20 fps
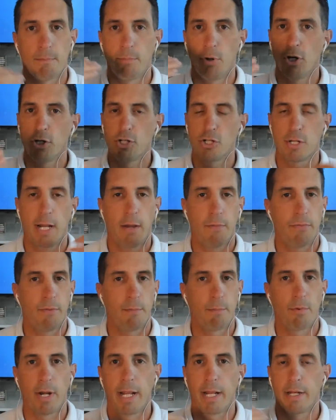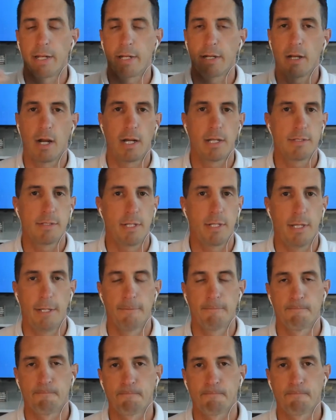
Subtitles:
pushing out the branded content.